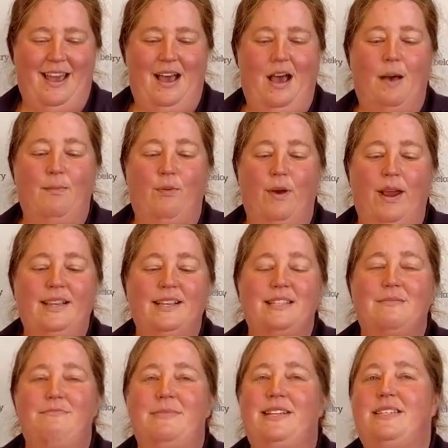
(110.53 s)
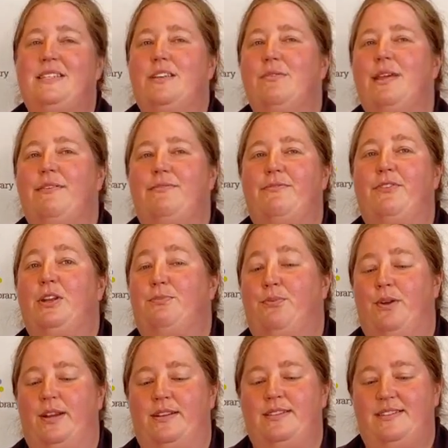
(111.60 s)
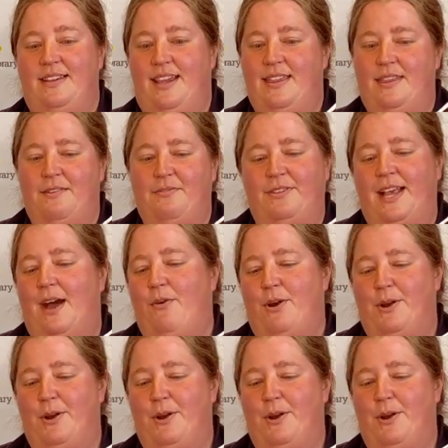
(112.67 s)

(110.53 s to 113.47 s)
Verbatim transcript: Abuela's Mystery Footprints in the Flour.